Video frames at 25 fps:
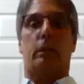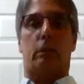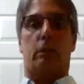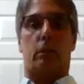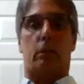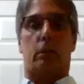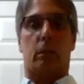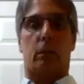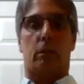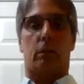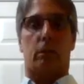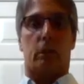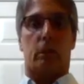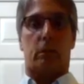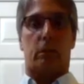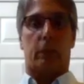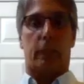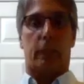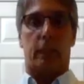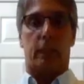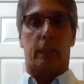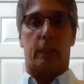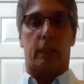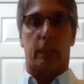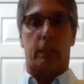and don't do
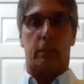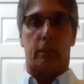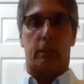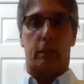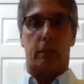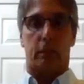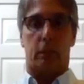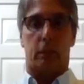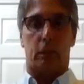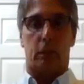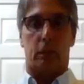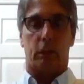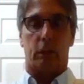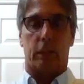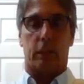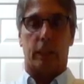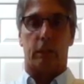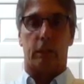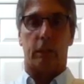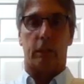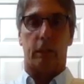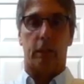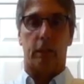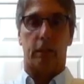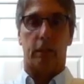anything, just
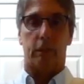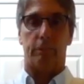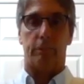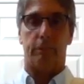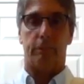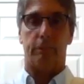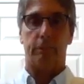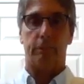exhale.